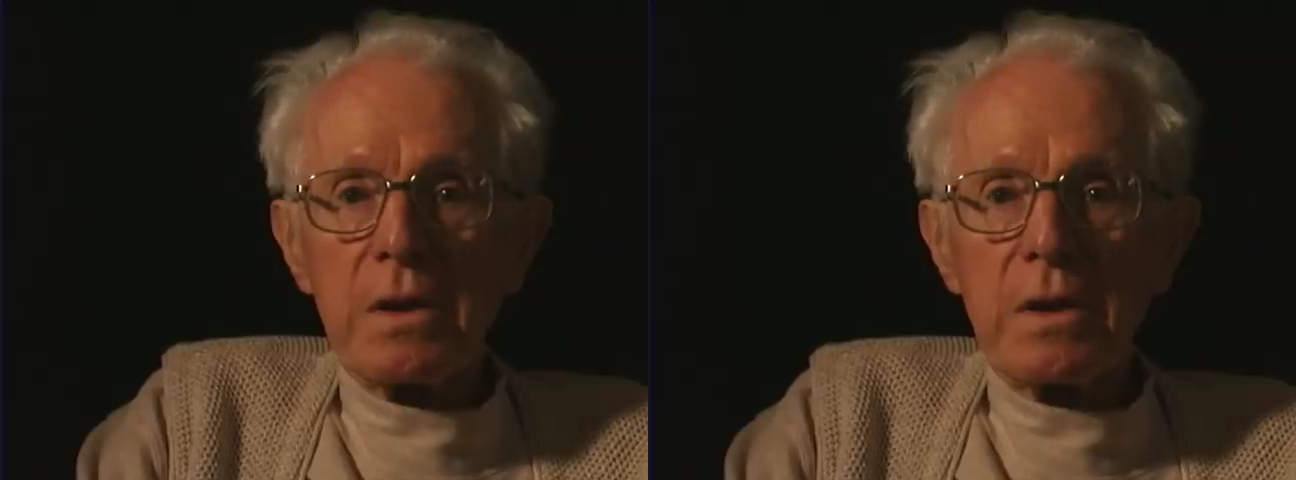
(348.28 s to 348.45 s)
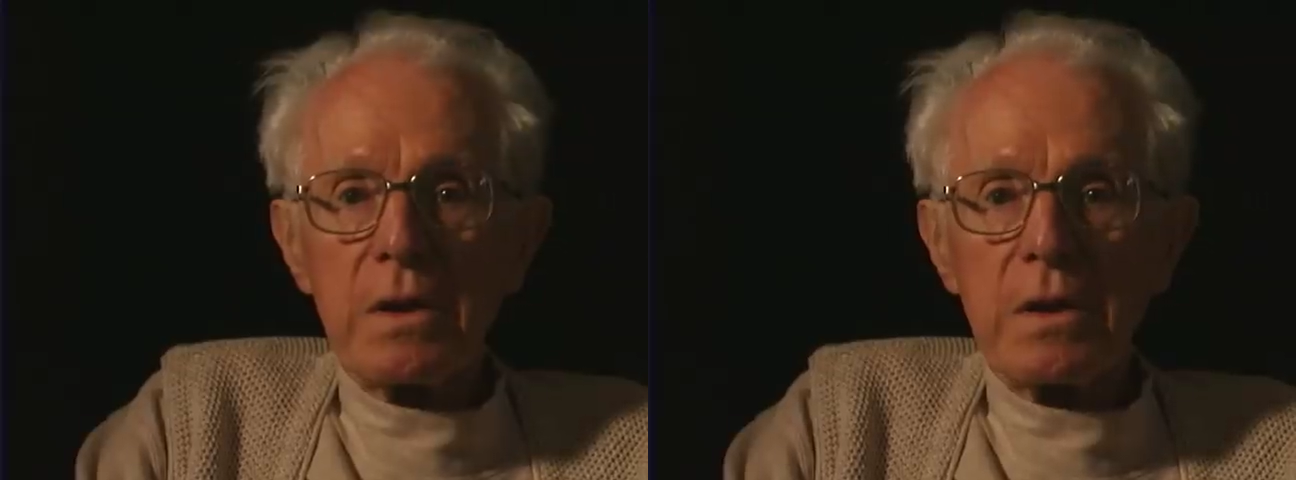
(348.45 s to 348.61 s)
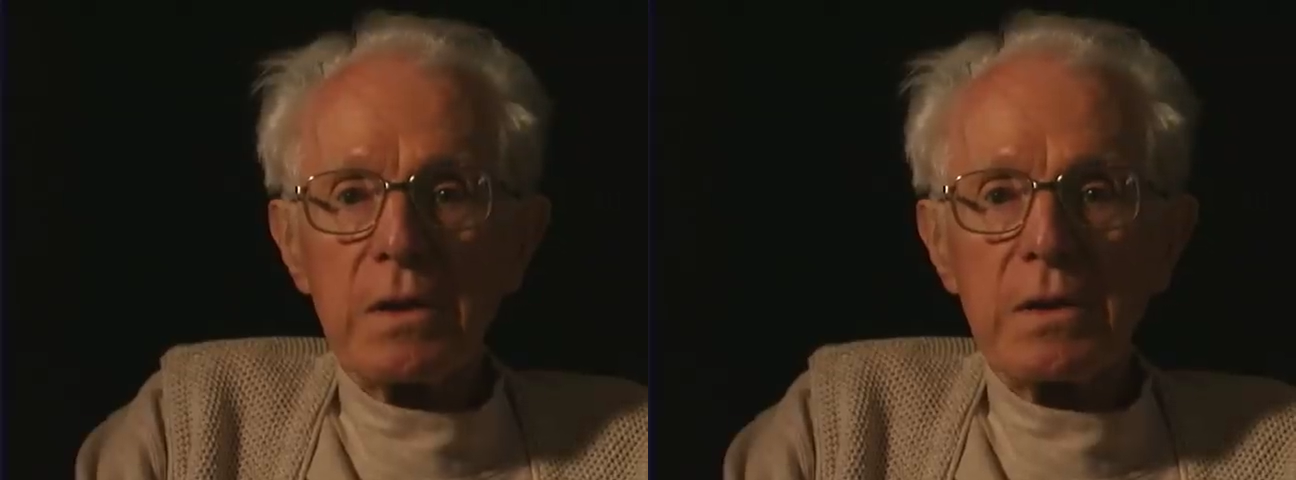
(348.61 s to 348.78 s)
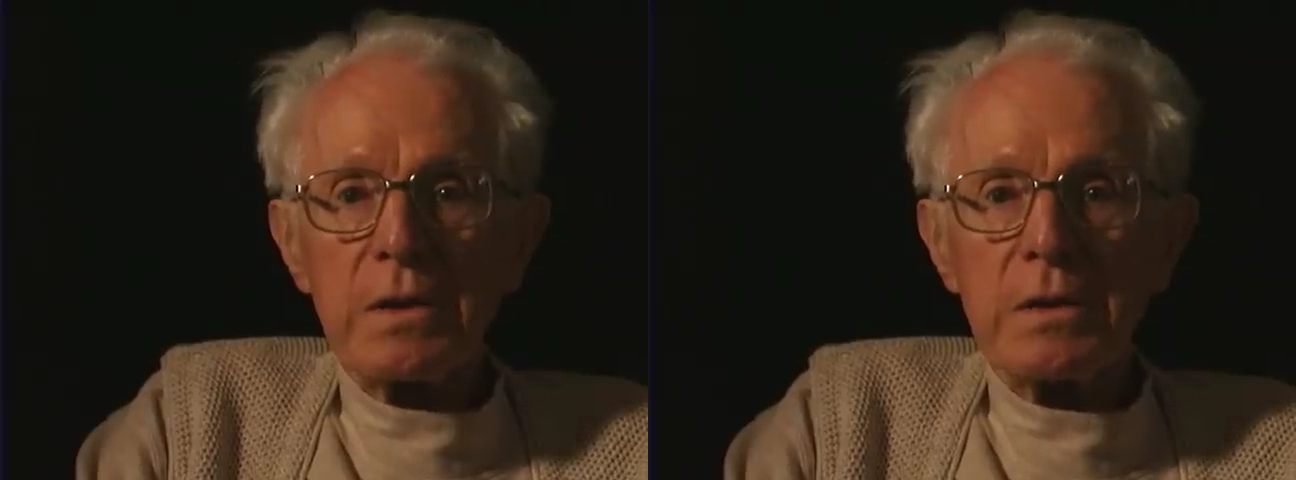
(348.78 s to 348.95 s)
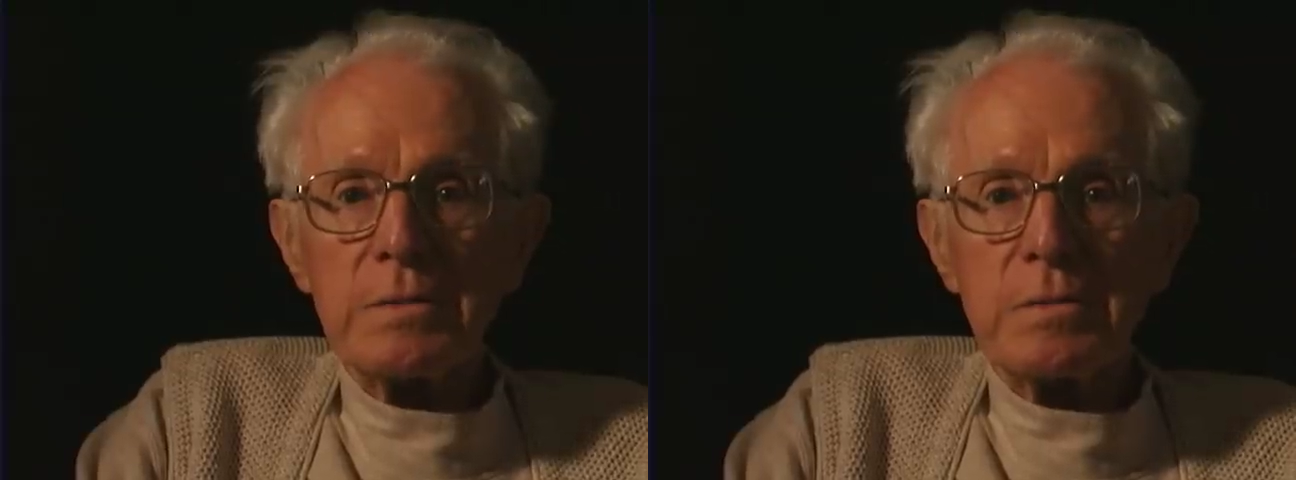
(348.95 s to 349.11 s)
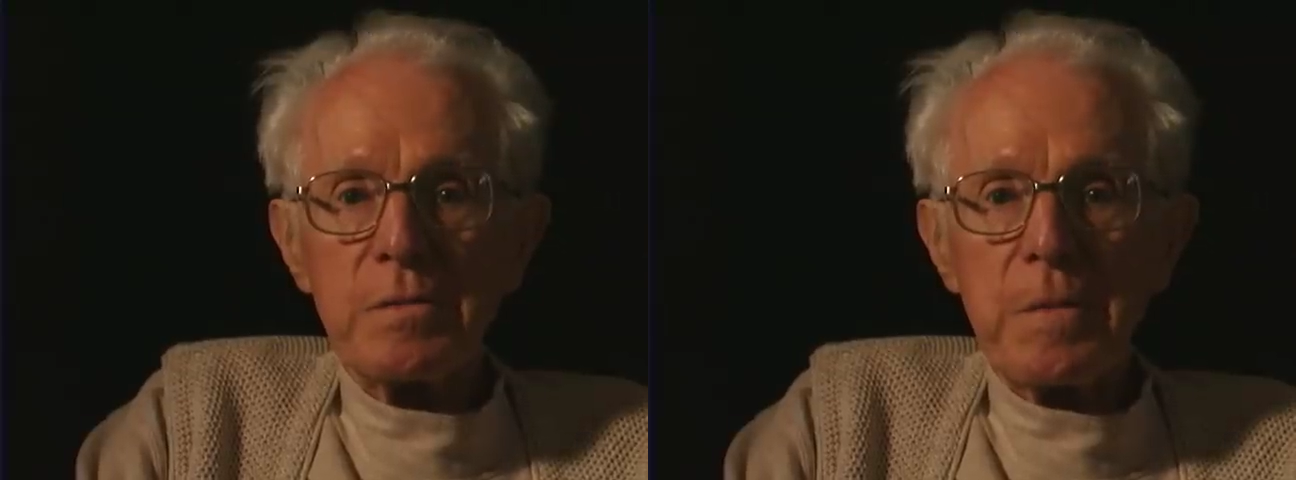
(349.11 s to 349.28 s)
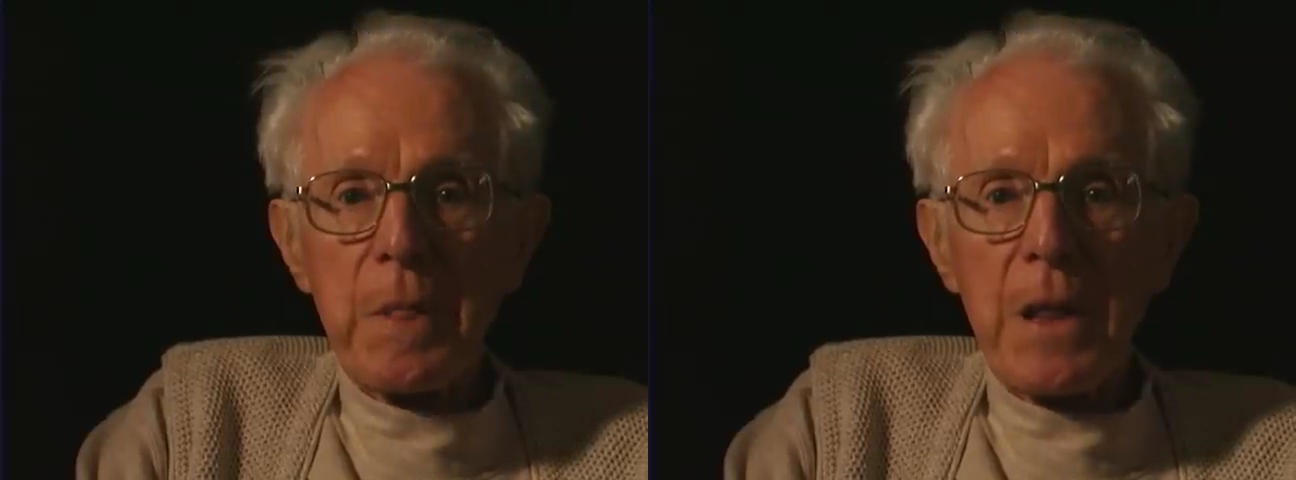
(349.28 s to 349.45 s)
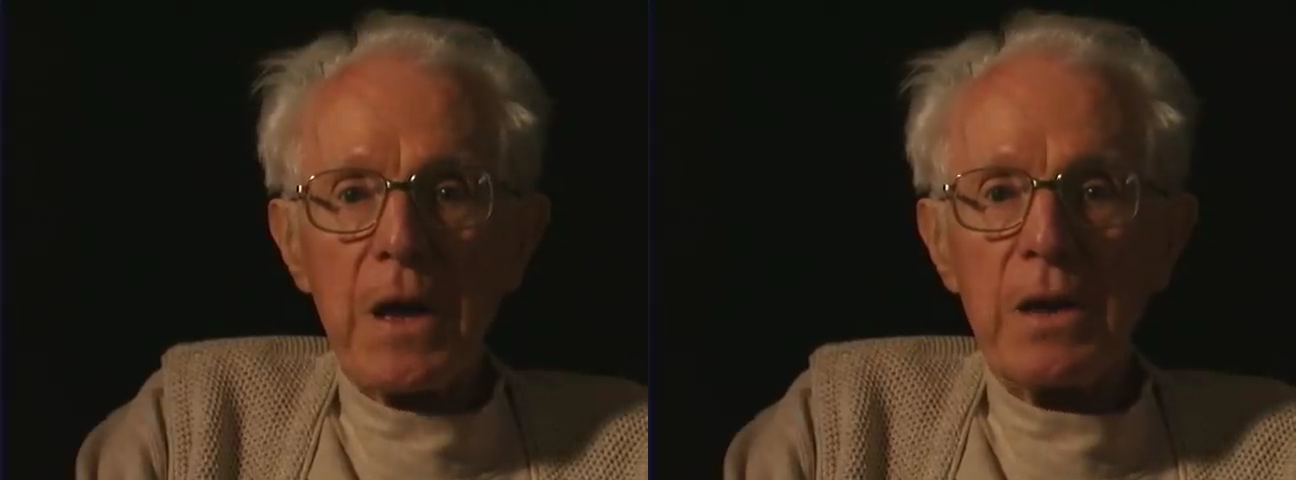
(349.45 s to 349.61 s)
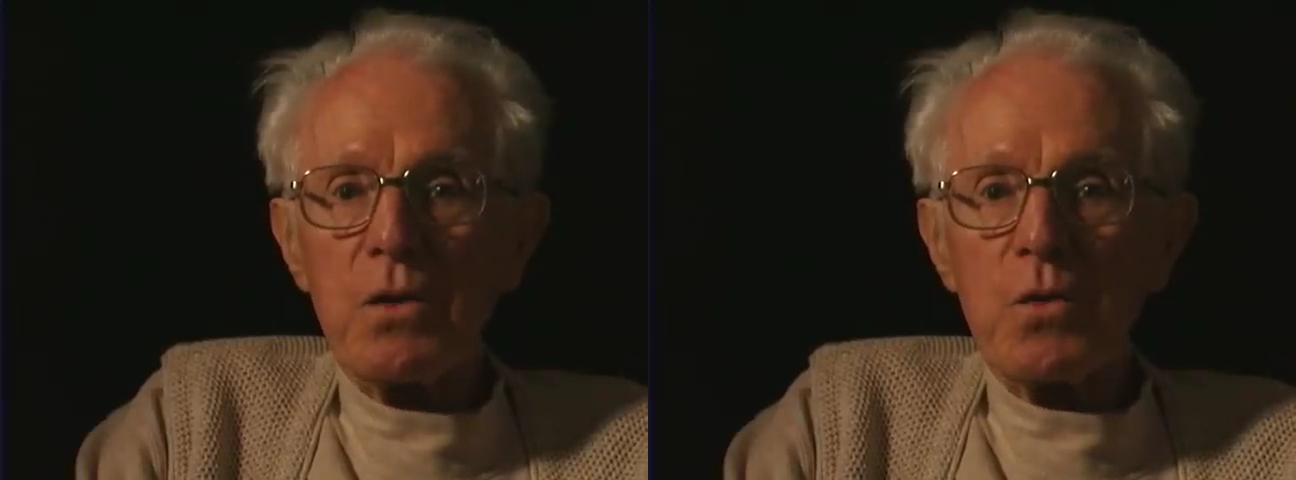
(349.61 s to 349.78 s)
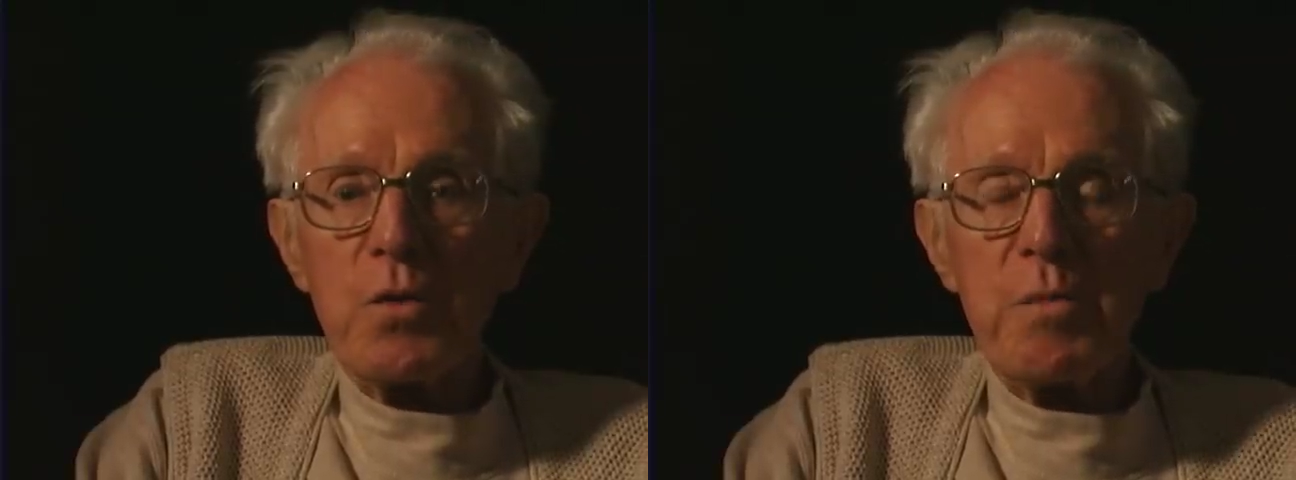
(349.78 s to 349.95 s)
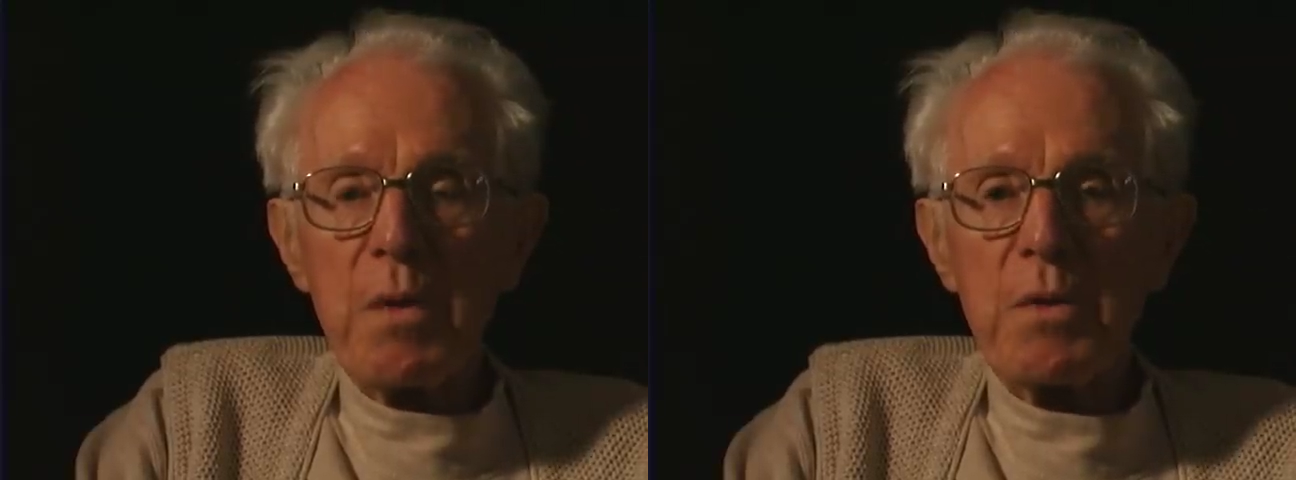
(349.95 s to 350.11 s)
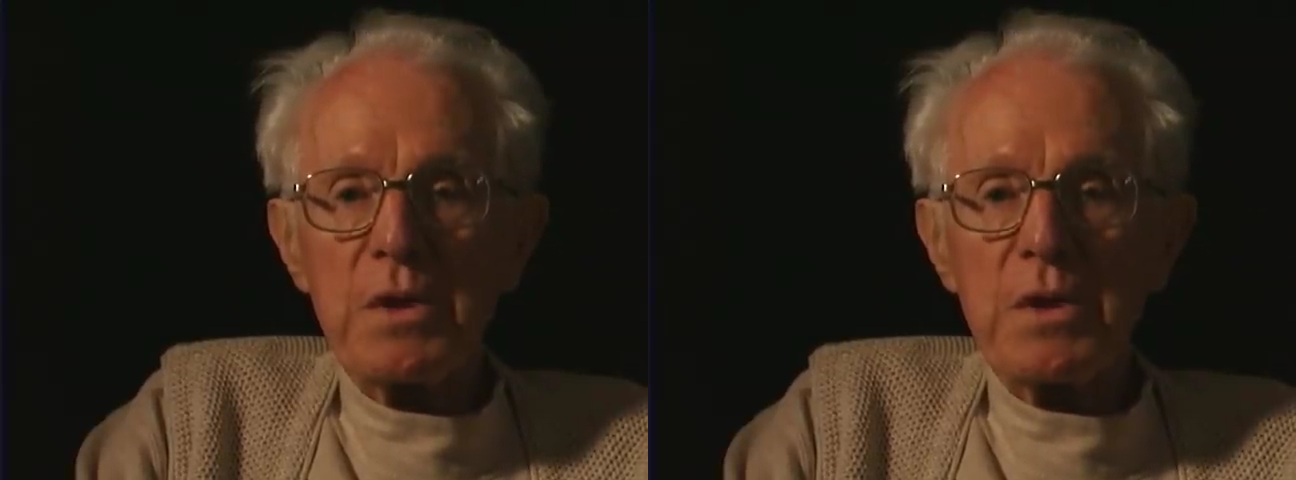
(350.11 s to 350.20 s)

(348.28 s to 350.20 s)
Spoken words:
And I don't remember